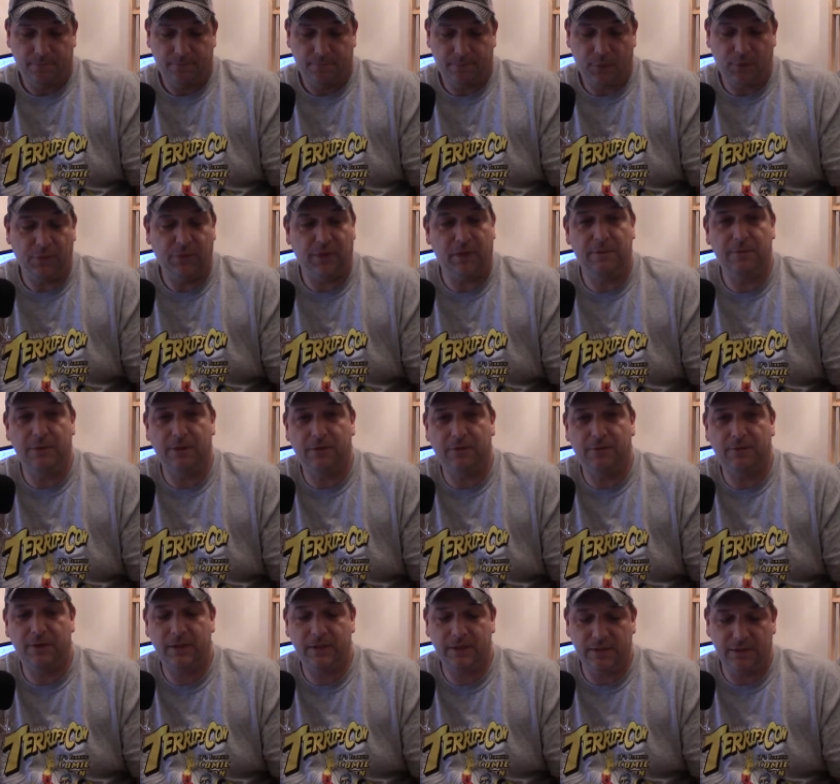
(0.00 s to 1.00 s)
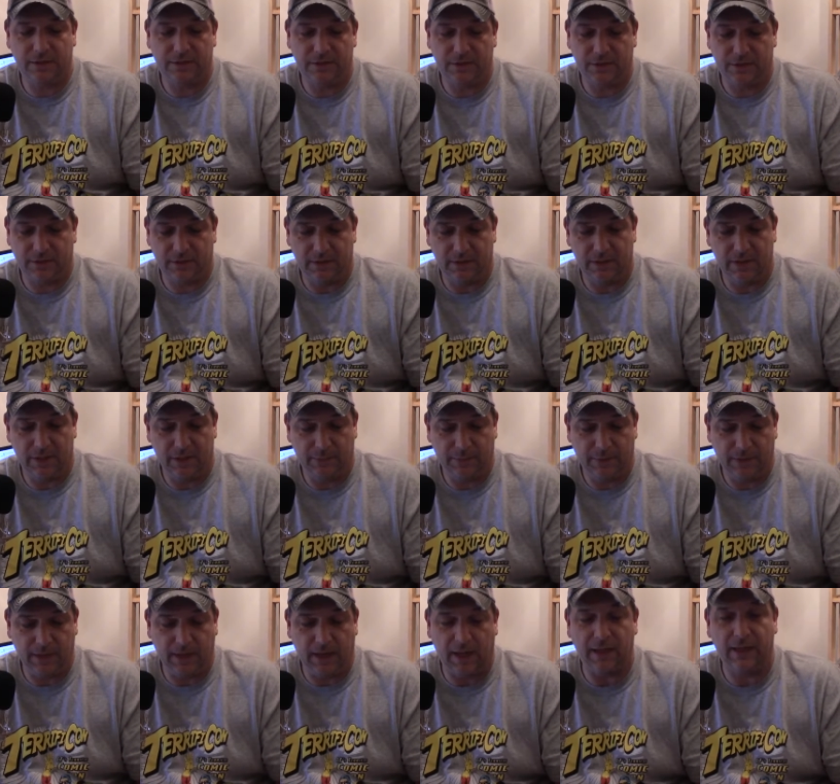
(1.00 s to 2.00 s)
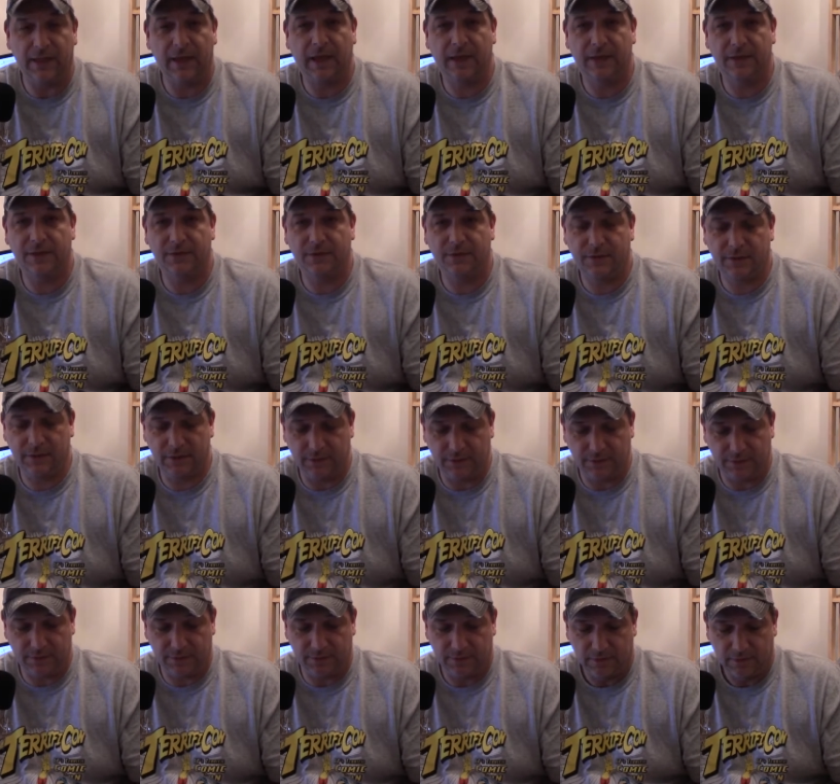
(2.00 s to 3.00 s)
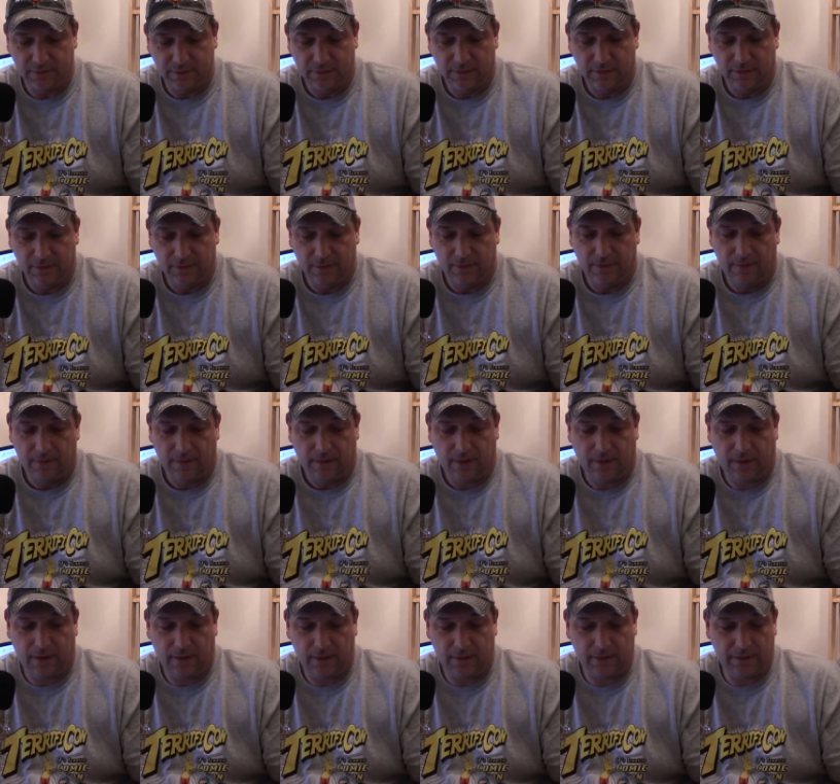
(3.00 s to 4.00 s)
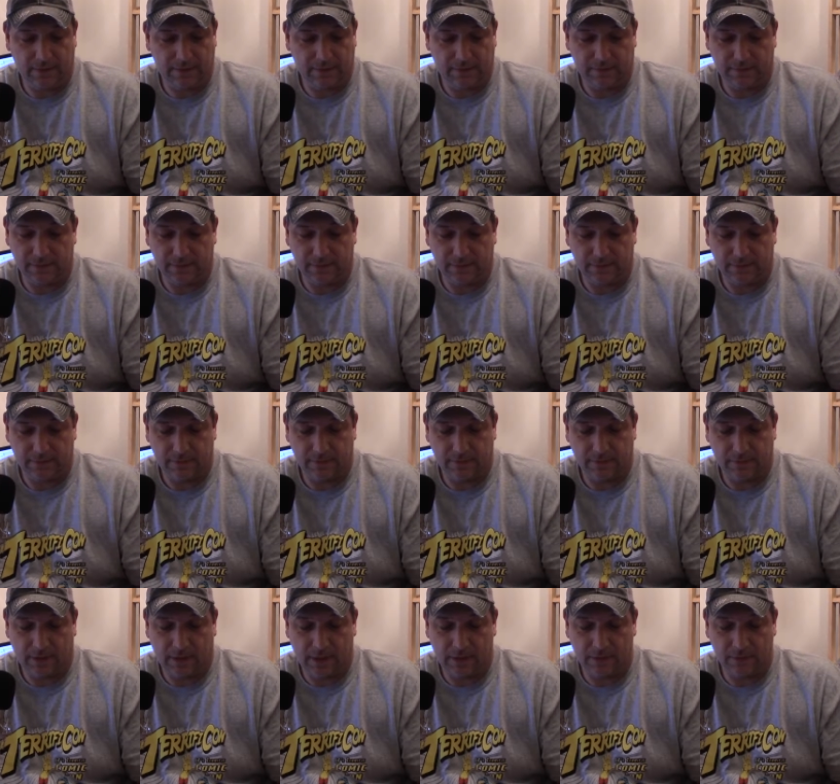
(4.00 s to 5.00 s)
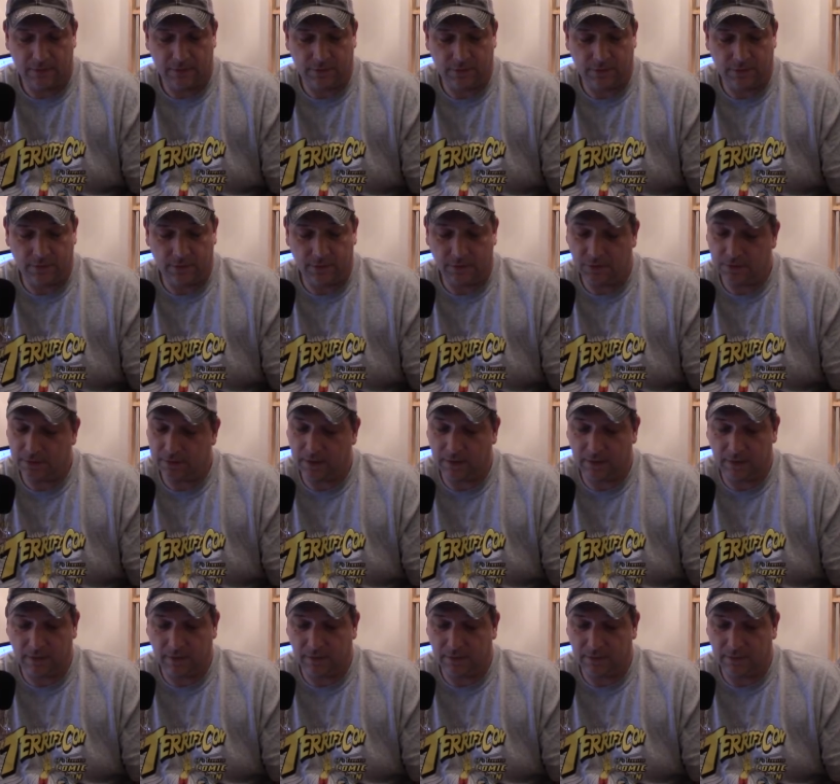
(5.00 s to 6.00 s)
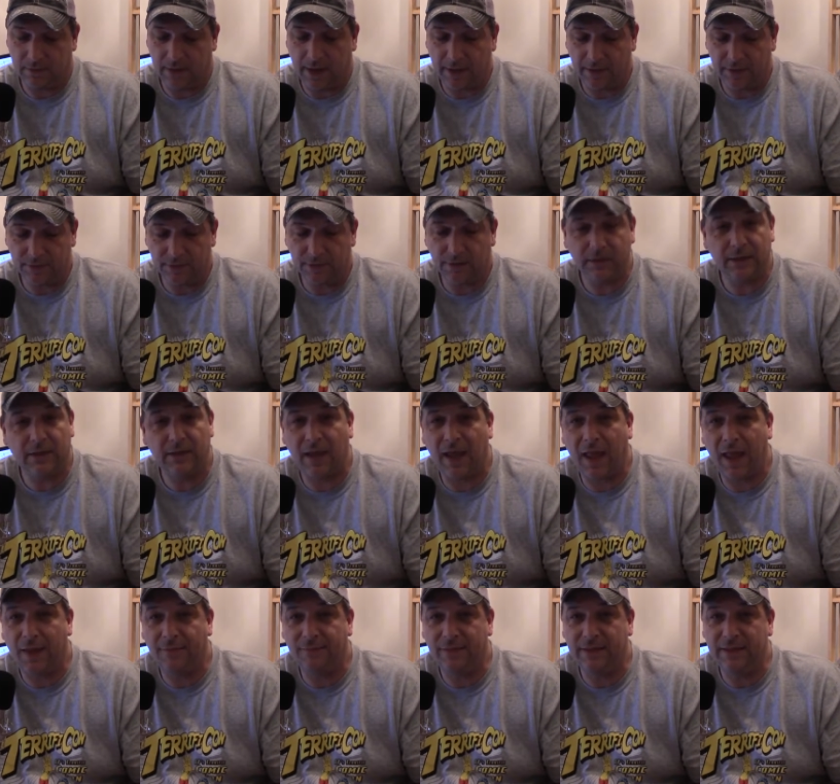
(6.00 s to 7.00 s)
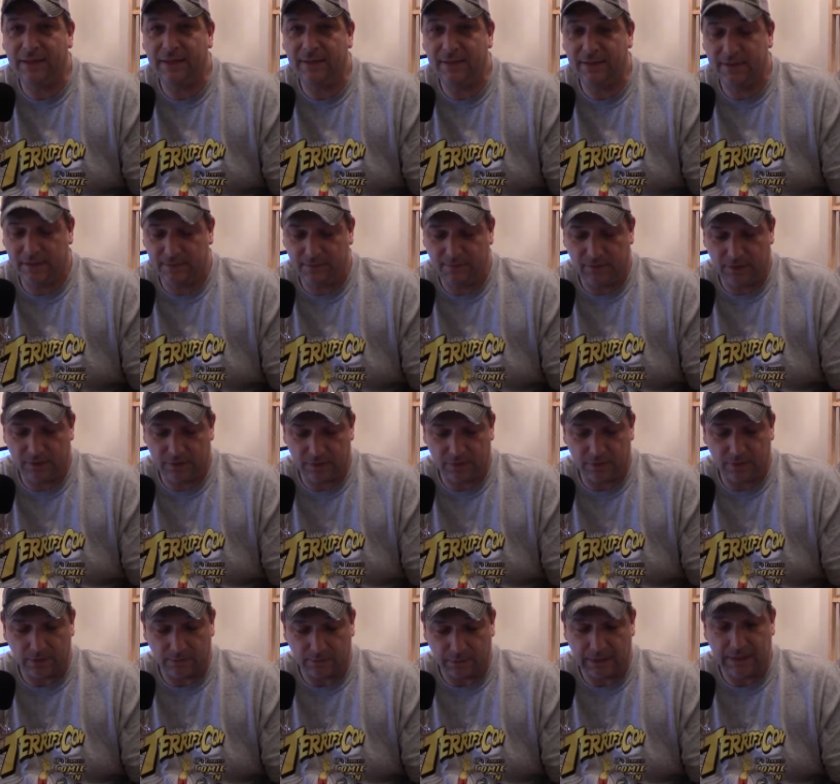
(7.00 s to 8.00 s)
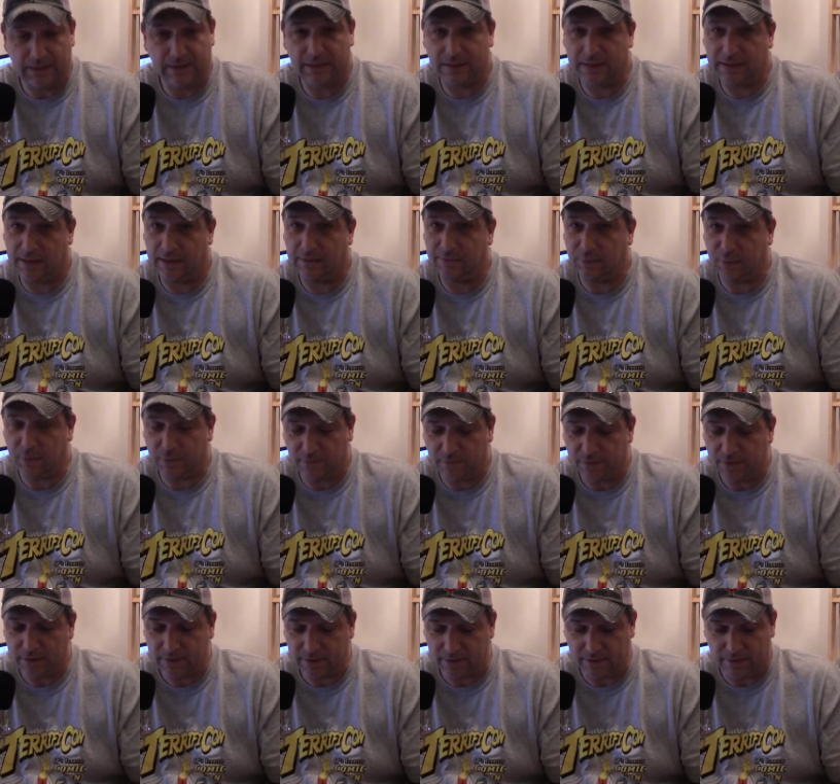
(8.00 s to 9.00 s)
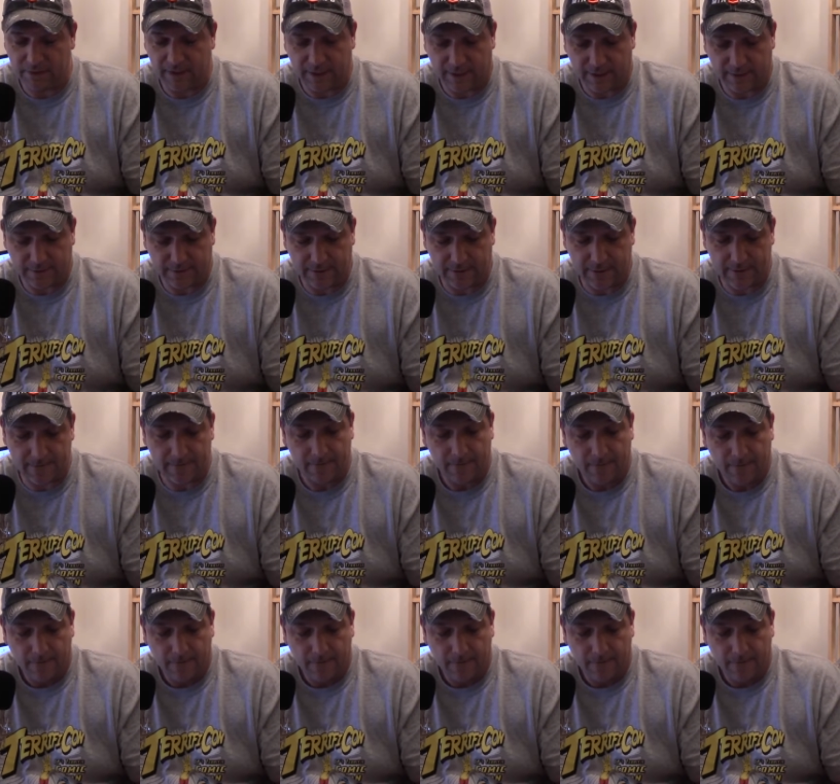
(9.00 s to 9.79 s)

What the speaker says: Both him and Greasy just nipping at Nigel's heels. And it looks like Nigel didn't have an easy victory, but he did take both races, like I said.